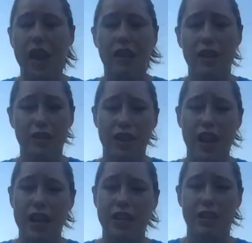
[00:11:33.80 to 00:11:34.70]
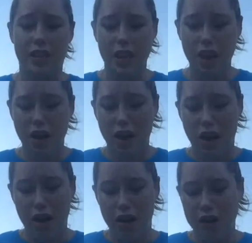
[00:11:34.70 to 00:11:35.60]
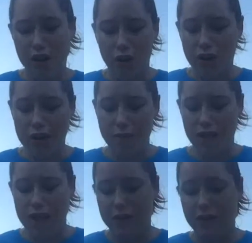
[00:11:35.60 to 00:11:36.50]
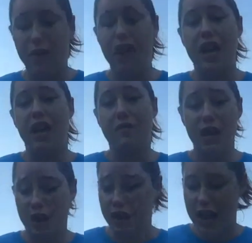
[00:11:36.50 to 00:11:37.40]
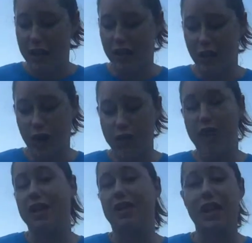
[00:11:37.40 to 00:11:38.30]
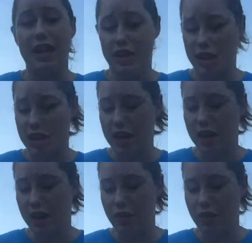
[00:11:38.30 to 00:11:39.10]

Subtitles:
Cluster headaches are historically believed to be a middle-aged white man's condition,